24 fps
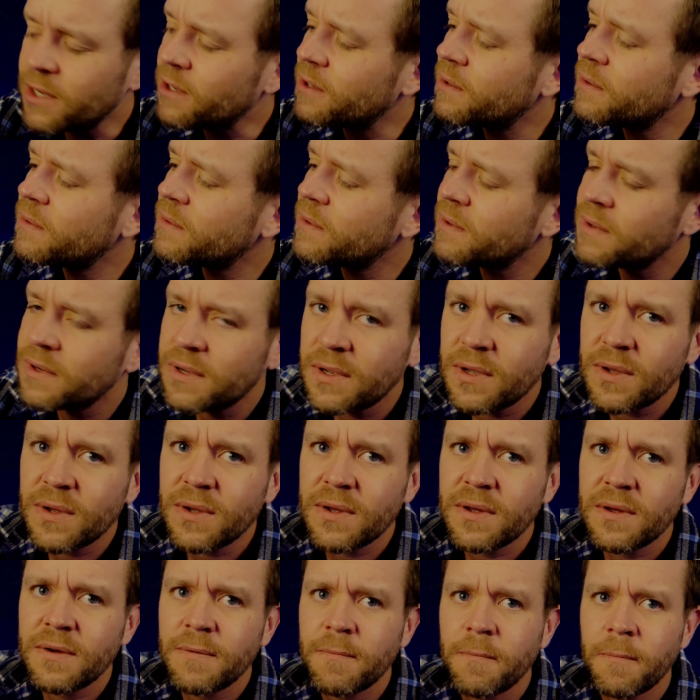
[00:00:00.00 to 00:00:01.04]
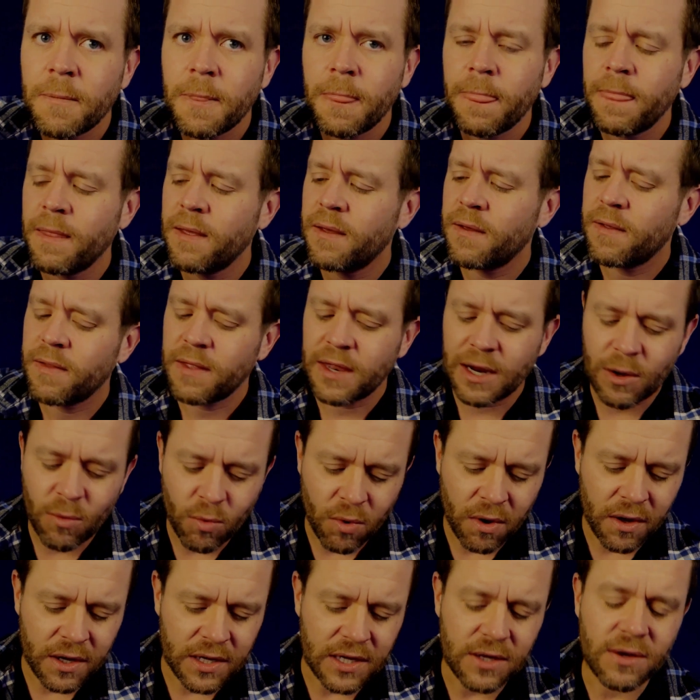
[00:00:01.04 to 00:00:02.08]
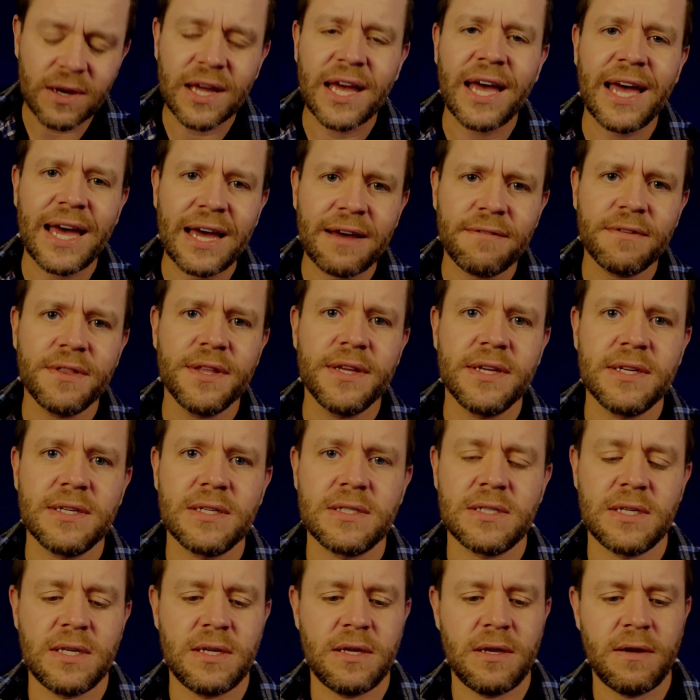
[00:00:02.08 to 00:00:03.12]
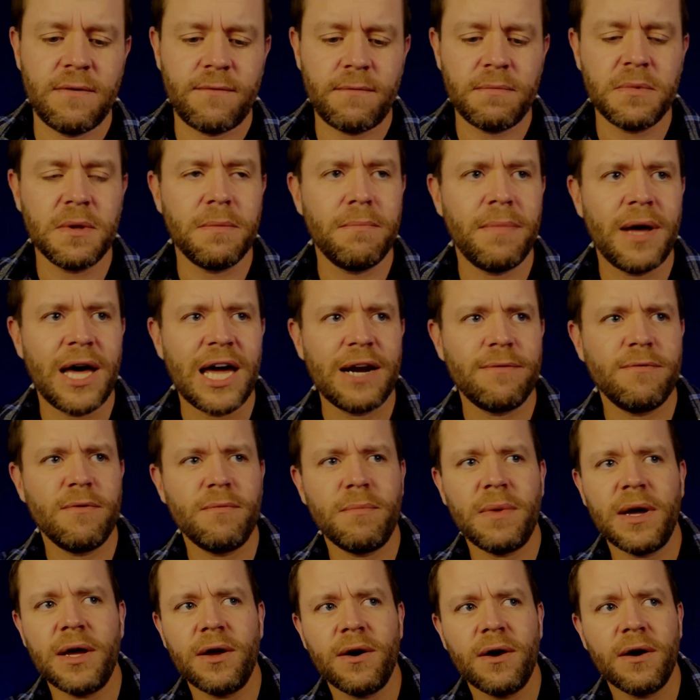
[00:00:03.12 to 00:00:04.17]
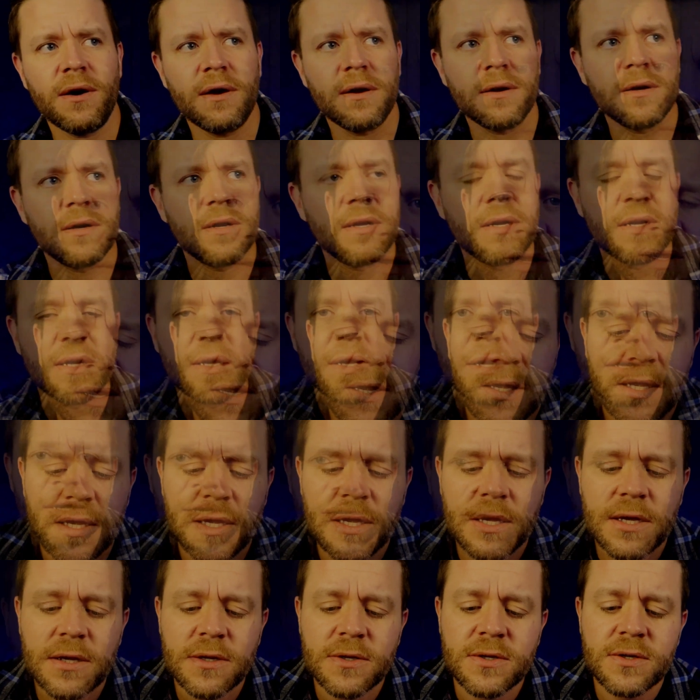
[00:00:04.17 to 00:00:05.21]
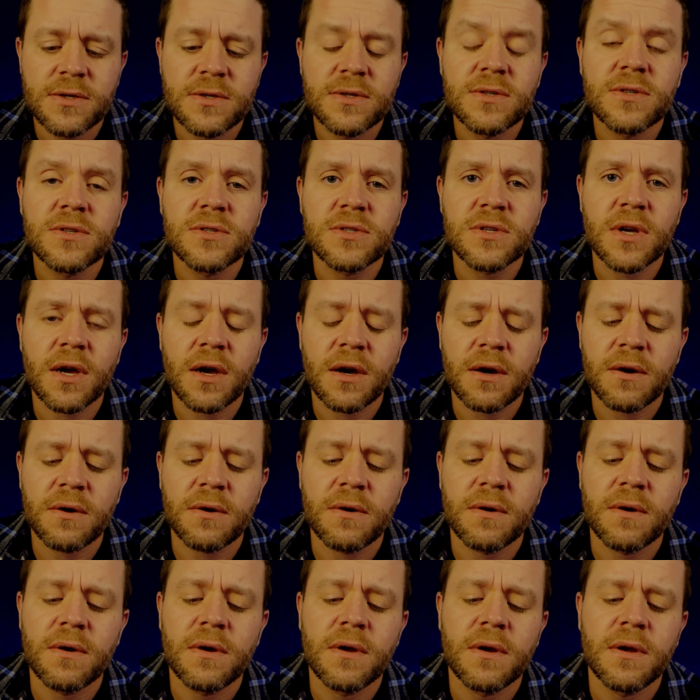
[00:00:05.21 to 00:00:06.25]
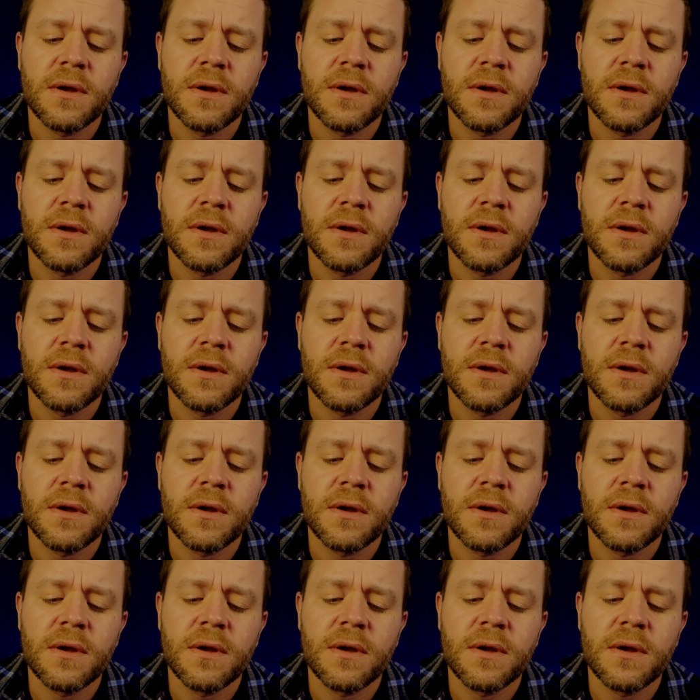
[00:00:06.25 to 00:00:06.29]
you. I want you to have this from the bottom of my heart. So,